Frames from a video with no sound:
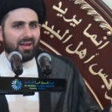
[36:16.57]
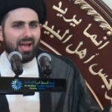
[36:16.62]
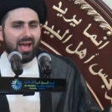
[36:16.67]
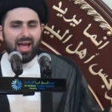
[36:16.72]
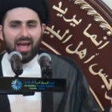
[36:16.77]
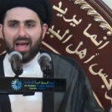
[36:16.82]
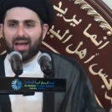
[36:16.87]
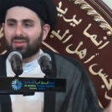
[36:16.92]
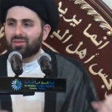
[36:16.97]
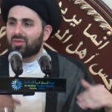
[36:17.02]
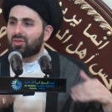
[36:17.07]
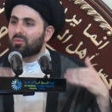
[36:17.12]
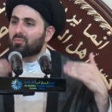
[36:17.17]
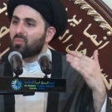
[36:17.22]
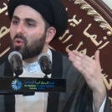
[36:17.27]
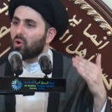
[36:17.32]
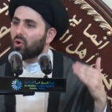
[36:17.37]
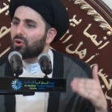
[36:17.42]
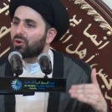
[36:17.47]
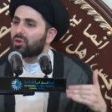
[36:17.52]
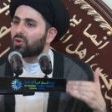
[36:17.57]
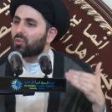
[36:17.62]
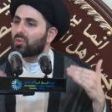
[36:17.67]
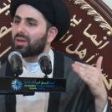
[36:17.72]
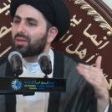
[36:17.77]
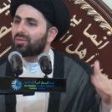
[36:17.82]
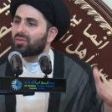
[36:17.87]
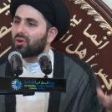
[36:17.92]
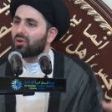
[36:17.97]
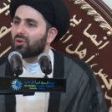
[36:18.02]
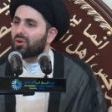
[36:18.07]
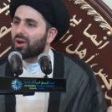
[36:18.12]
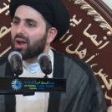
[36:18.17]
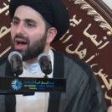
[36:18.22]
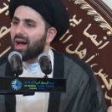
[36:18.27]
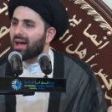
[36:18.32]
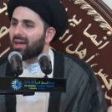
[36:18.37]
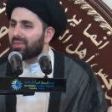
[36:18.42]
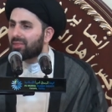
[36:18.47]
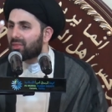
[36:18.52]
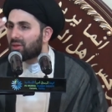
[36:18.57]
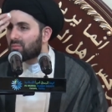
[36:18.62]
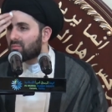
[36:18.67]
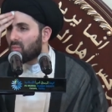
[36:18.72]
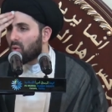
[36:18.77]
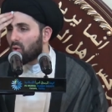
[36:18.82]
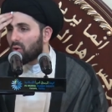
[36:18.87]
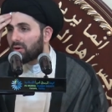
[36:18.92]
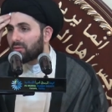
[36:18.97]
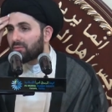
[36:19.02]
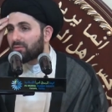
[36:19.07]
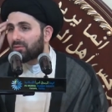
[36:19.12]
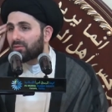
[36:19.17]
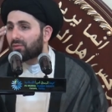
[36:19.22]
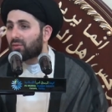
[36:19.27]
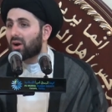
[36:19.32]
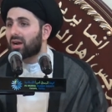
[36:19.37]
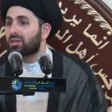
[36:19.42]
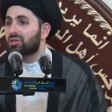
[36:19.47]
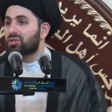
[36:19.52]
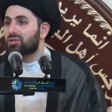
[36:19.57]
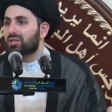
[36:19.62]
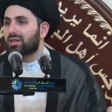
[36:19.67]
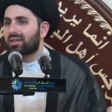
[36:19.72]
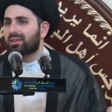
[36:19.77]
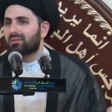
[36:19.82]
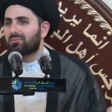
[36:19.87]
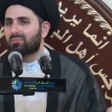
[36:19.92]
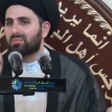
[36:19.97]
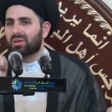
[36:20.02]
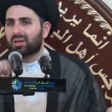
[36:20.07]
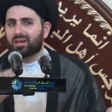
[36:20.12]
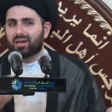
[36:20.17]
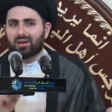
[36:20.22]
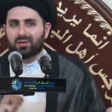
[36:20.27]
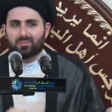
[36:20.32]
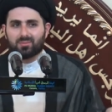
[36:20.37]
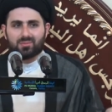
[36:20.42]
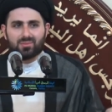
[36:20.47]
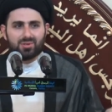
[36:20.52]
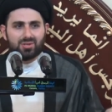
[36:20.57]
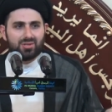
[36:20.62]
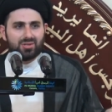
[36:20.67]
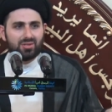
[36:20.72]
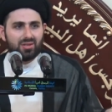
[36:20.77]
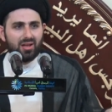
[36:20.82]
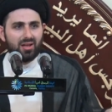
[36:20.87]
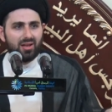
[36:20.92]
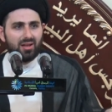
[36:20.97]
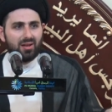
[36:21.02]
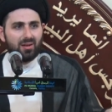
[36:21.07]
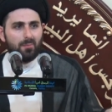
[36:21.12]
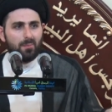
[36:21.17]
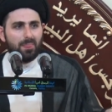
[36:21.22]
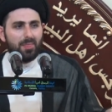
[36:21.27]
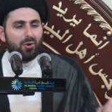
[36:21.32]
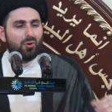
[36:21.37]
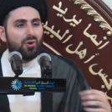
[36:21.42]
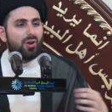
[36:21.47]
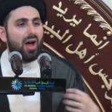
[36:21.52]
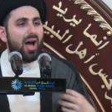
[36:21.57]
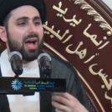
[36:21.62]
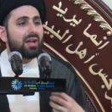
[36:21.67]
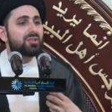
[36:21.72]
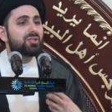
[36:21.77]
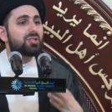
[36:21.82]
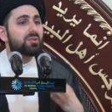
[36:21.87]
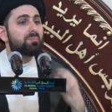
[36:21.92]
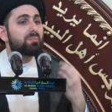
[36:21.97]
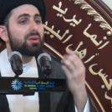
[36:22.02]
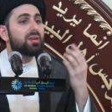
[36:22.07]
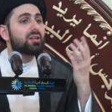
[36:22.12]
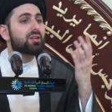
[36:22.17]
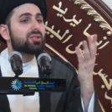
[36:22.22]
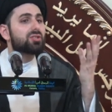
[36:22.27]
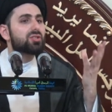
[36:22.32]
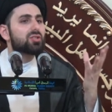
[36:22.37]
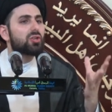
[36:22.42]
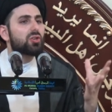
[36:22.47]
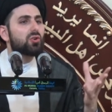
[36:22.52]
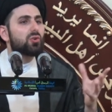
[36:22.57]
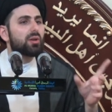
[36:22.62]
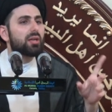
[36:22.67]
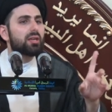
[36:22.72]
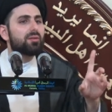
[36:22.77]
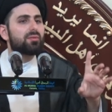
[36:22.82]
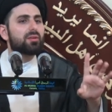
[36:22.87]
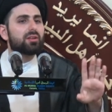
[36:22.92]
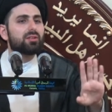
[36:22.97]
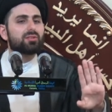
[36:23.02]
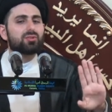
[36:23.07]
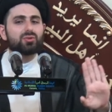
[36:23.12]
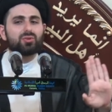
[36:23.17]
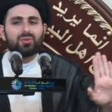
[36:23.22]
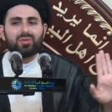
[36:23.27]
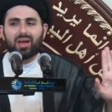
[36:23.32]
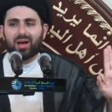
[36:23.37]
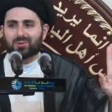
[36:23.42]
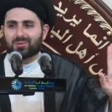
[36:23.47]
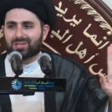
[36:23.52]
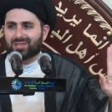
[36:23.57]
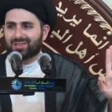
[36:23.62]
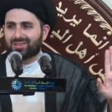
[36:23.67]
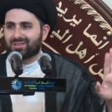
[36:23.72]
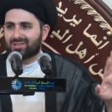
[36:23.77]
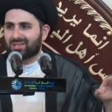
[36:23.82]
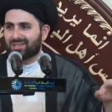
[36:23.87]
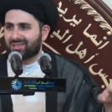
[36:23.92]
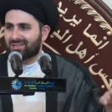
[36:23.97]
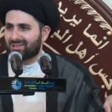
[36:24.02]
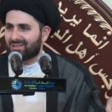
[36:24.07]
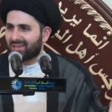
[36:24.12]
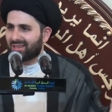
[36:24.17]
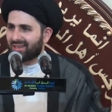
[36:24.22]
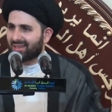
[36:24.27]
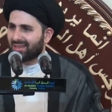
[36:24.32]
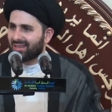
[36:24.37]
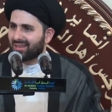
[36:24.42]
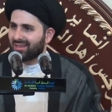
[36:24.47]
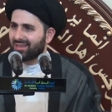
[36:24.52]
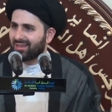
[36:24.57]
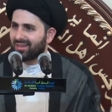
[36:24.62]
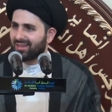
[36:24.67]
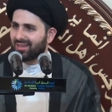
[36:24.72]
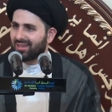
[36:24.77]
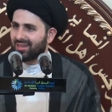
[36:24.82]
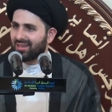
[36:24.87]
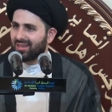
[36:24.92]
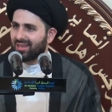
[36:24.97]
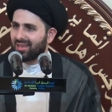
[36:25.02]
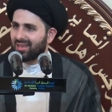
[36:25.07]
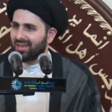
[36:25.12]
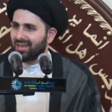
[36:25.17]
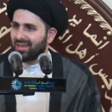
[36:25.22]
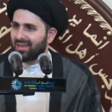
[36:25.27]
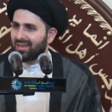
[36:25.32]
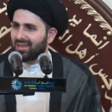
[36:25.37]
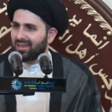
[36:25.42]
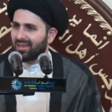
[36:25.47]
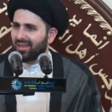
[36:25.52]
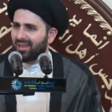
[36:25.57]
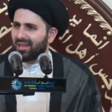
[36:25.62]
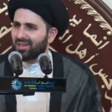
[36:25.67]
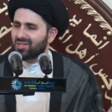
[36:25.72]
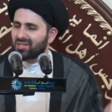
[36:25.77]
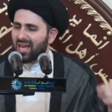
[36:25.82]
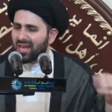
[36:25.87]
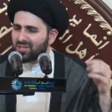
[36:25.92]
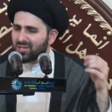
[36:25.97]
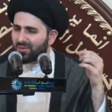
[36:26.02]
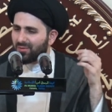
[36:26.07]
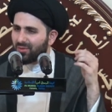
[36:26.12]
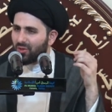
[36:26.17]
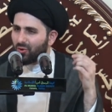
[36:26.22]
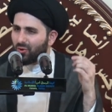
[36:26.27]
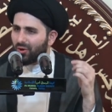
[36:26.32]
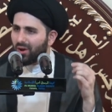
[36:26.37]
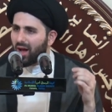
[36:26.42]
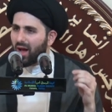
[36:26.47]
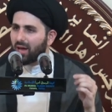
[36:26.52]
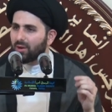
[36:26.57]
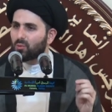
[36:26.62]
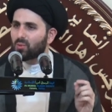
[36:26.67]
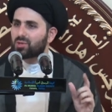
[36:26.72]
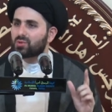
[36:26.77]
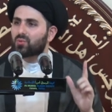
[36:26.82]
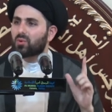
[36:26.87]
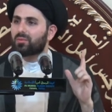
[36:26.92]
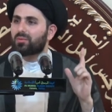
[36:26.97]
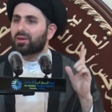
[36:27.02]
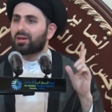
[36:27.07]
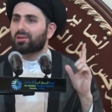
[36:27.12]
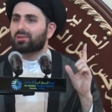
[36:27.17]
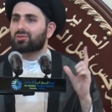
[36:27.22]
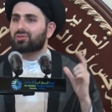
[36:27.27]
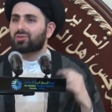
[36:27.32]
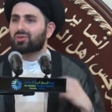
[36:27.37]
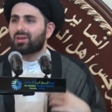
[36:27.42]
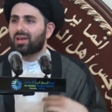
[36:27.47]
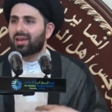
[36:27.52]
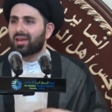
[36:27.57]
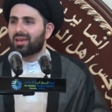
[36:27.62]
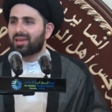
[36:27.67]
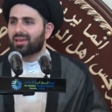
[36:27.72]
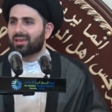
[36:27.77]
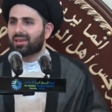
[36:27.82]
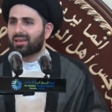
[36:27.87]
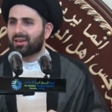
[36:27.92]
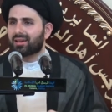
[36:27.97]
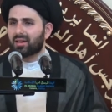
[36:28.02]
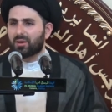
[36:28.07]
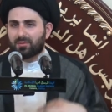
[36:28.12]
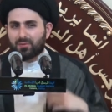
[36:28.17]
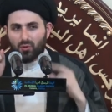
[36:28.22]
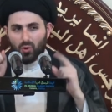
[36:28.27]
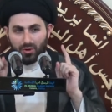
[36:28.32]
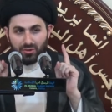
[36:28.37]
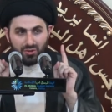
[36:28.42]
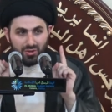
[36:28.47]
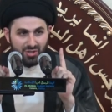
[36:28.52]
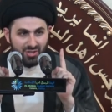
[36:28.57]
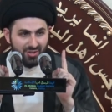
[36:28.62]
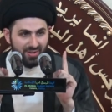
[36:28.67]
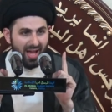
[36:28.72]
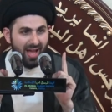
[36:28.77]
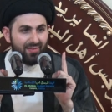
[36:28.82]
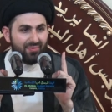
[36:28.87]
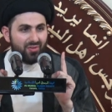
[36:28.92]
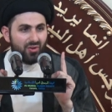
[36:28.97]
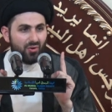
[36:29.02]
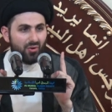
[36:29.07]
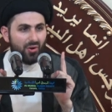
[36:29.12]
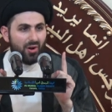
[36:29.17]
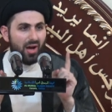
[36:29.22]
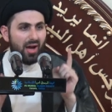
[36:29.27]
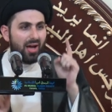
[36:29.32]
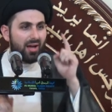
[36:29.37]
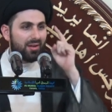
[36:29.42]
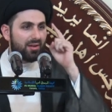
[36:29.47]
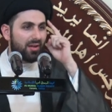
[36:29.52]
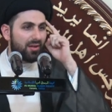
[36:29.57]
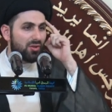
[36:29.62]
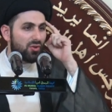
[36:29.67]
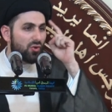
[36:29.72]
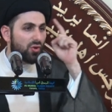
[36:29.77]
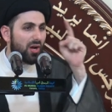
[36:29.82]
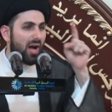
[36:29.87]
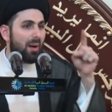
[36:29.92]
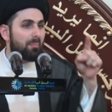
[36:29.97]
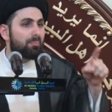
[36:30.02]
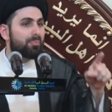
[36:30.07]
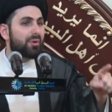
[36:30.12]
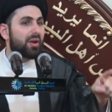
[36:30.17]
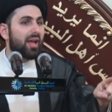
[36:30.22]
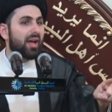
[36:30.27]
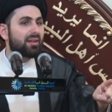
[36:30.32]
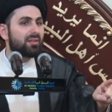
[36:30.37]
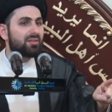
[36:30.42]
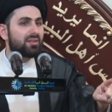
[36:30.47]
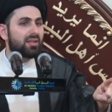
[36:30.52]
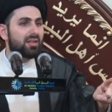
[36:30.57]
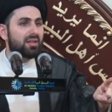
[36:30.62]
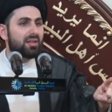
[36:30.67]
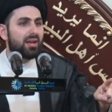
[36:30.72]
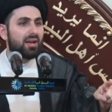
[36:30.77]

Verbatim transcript: And the more you read the Quran, the more fresh it becomes. The Quran speaks to you even in 2016. It's as if the Quran was revealed today. If you understand the Quran and you comprehend it,